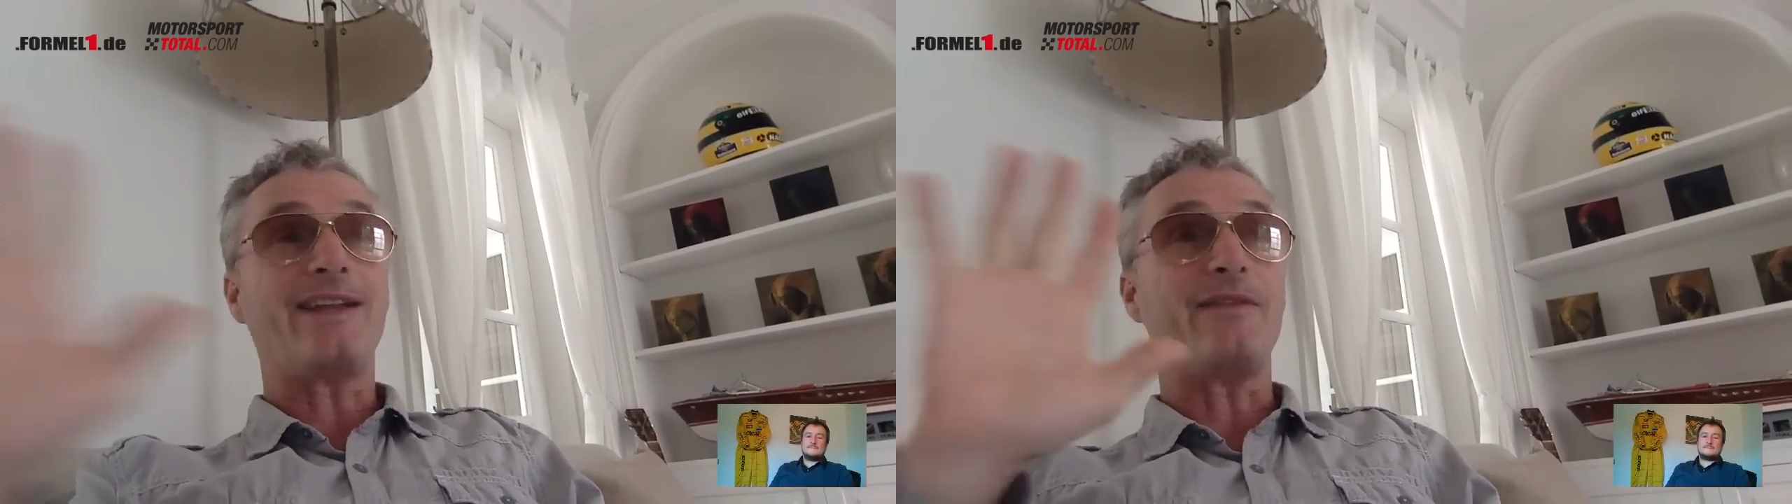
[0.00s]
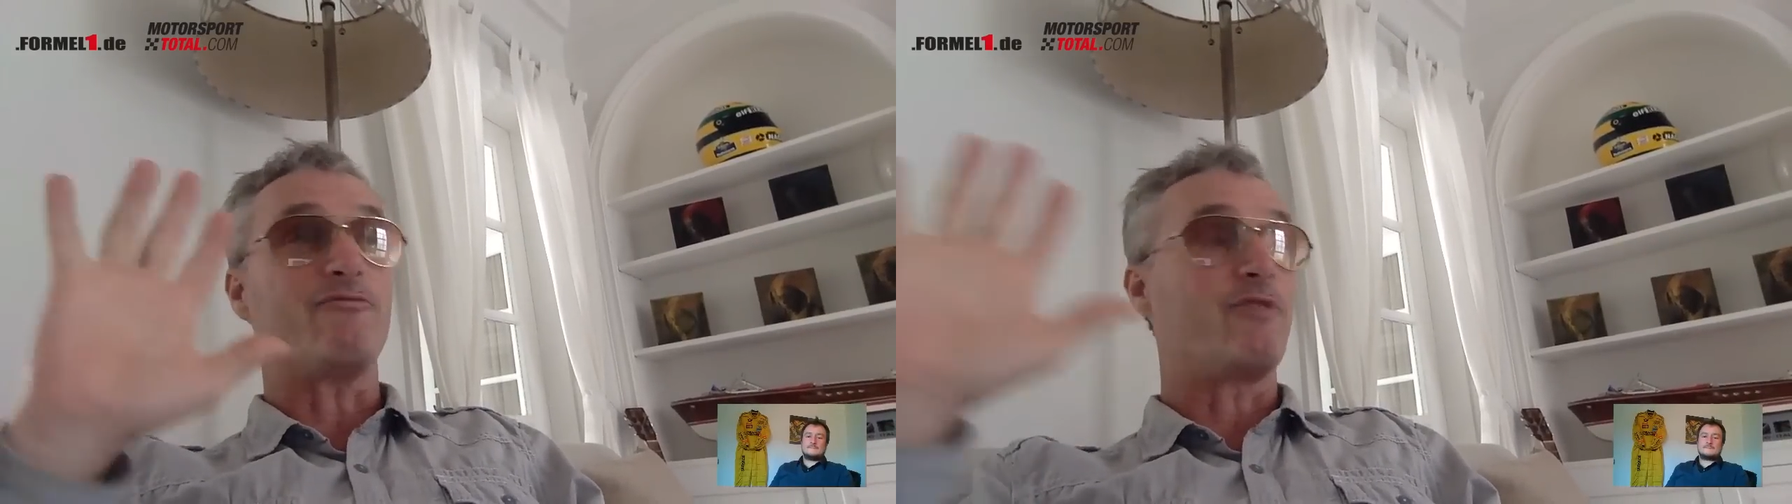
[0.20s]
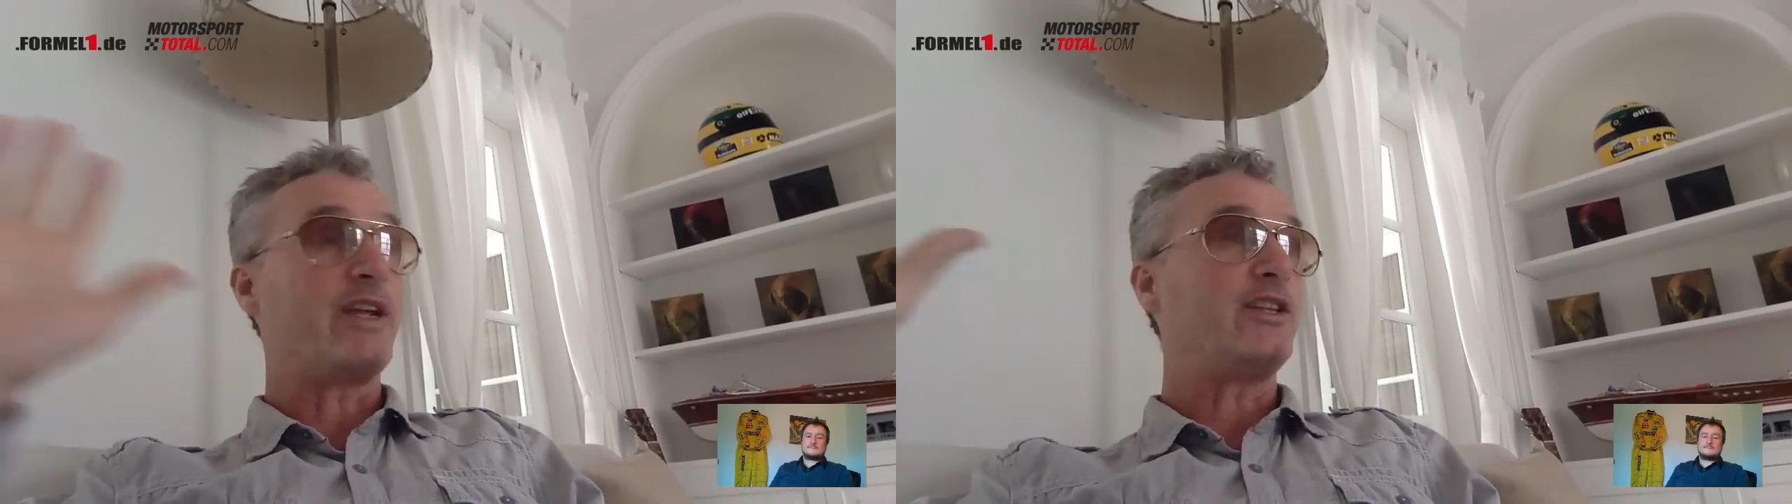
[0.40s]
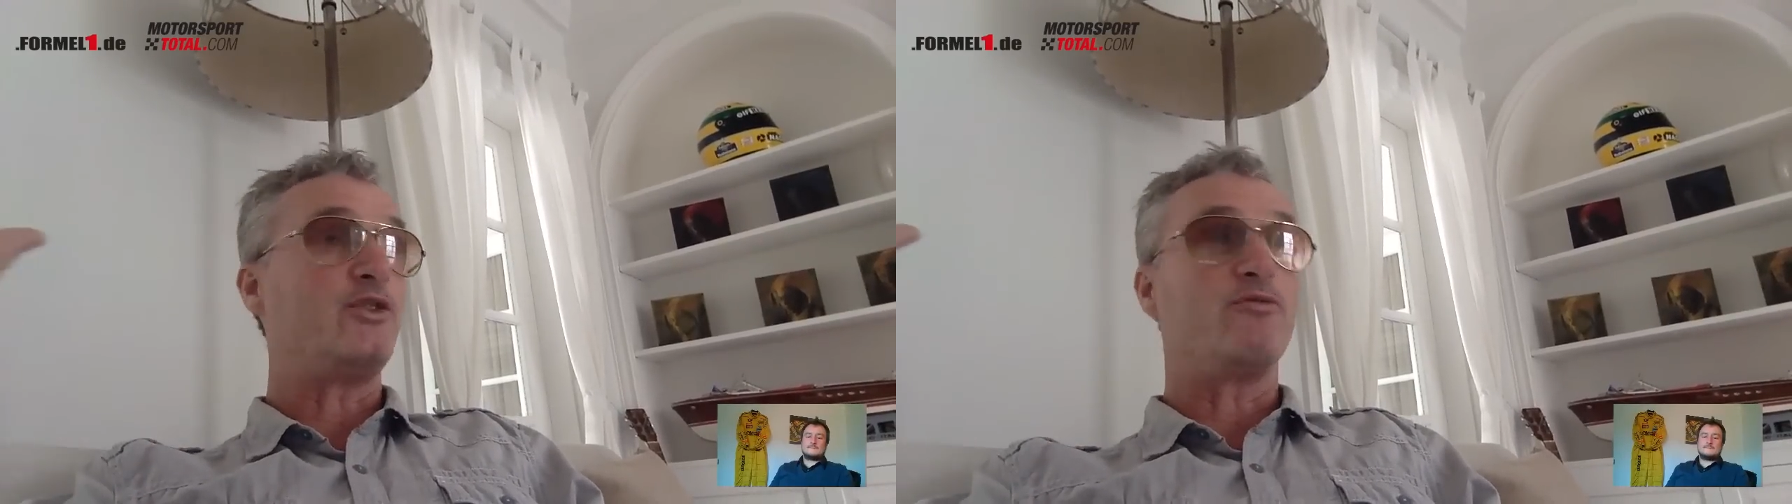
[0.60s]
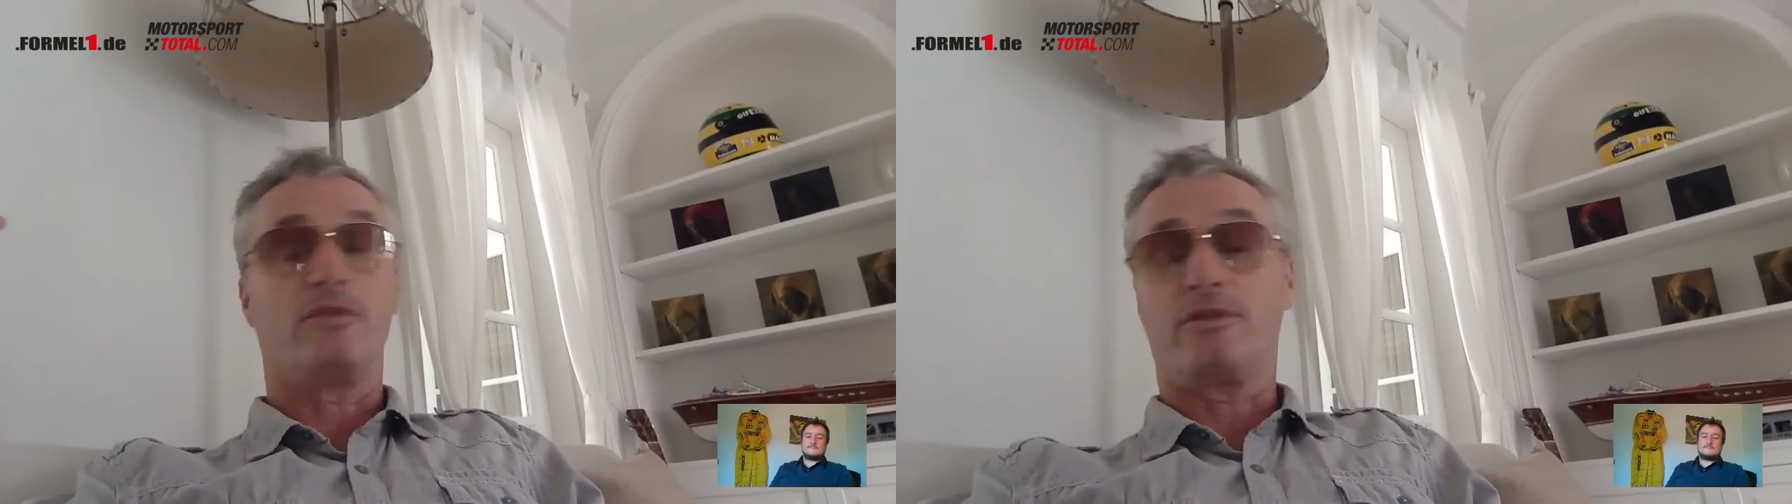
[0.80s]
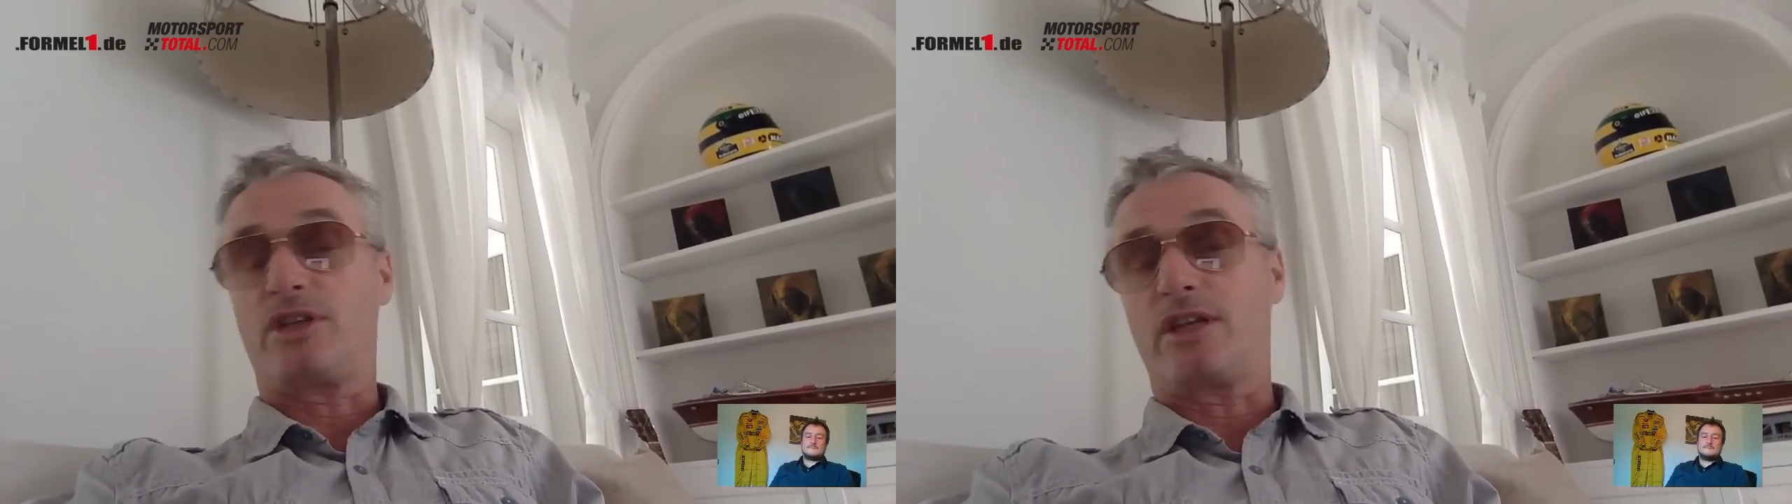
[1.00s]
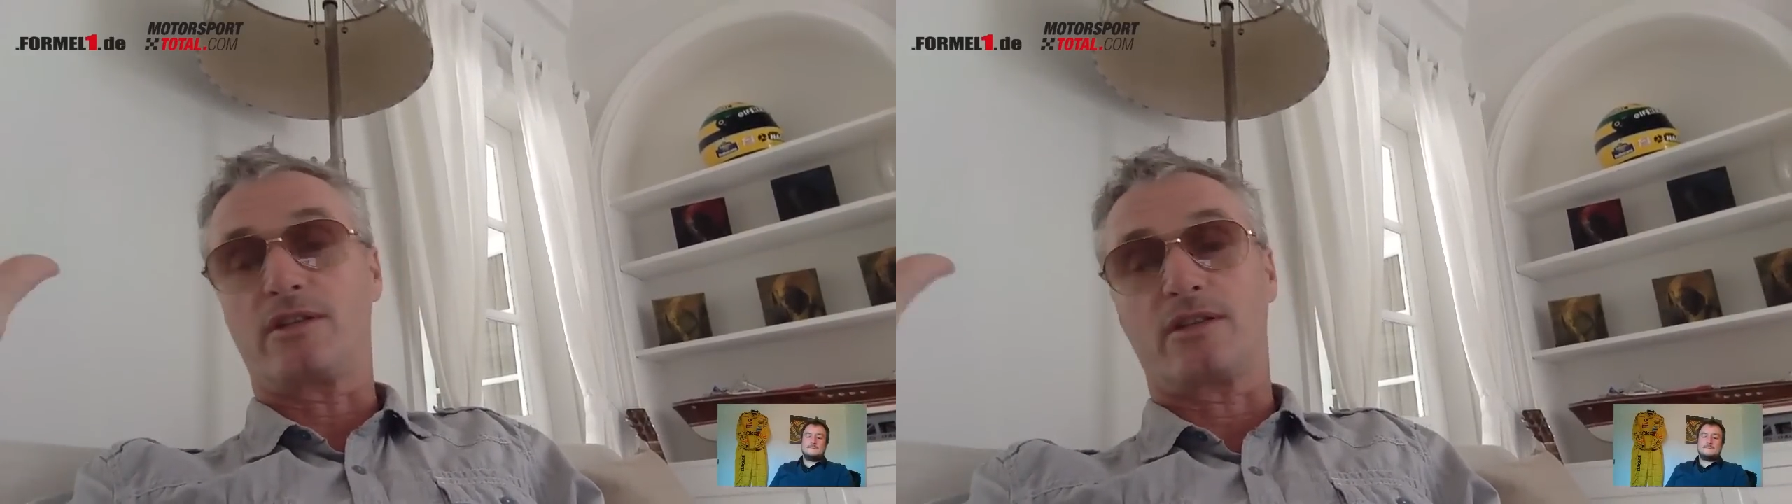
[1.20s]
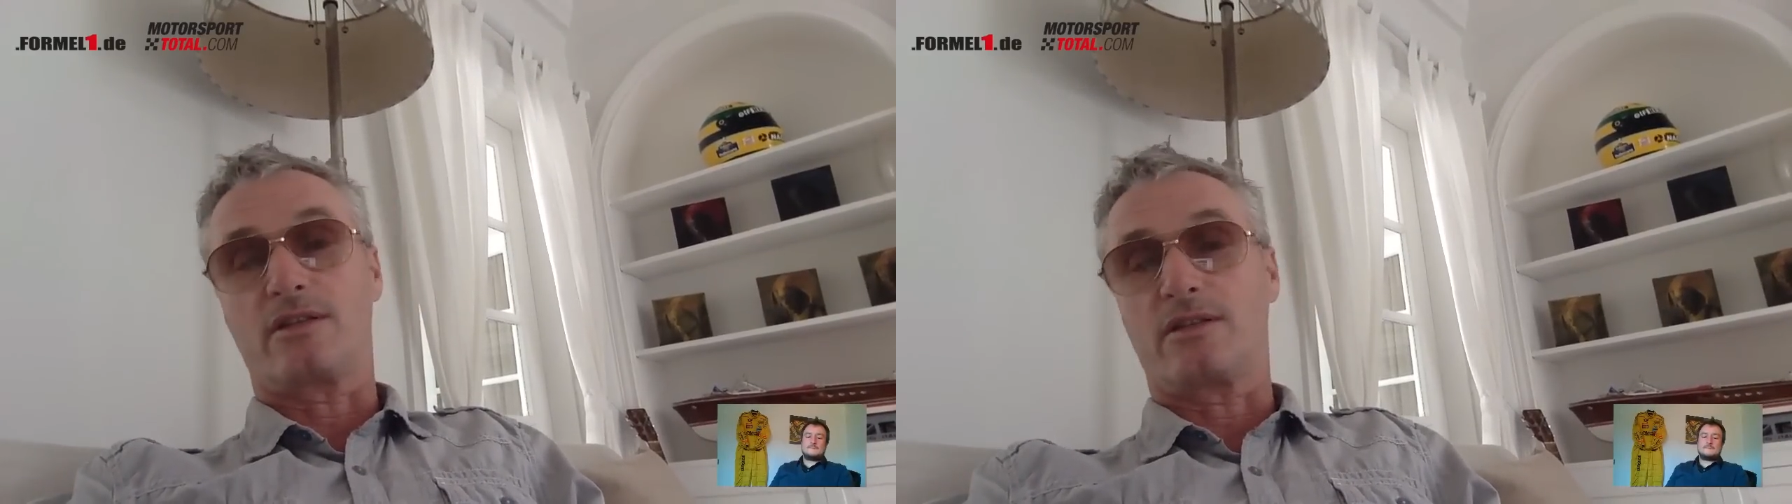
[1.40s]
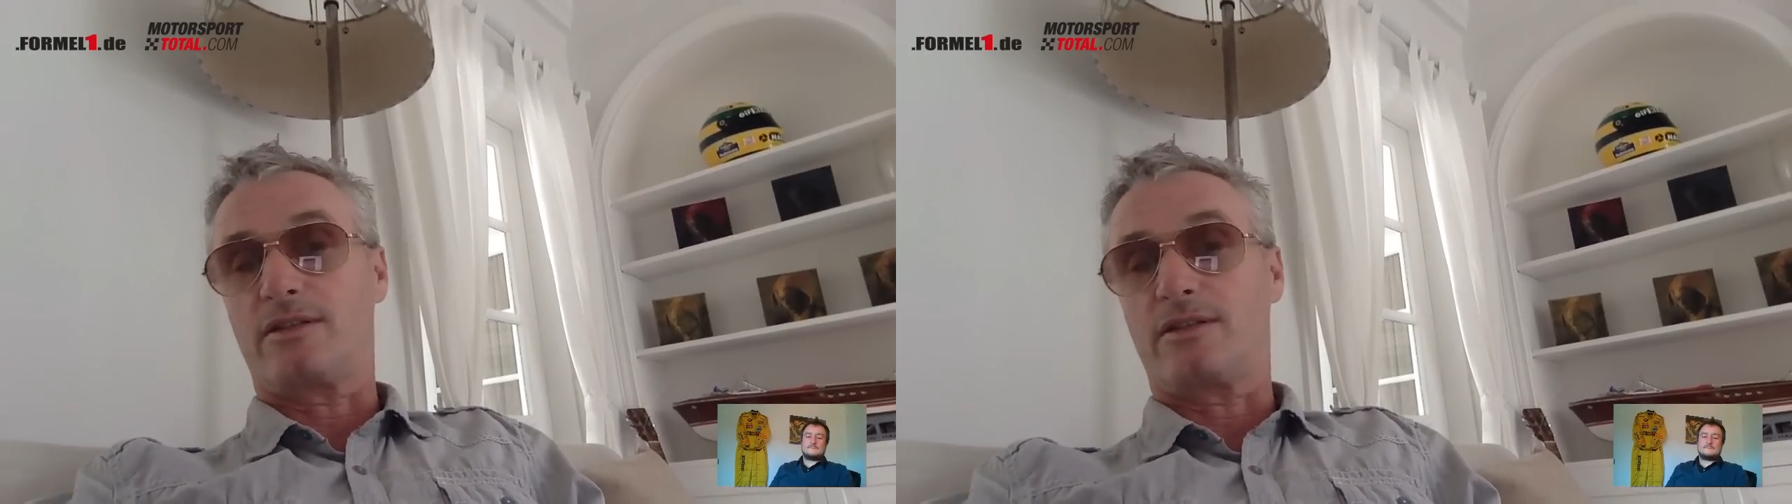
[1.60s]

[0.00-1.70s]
I didn't even read the new rules changes because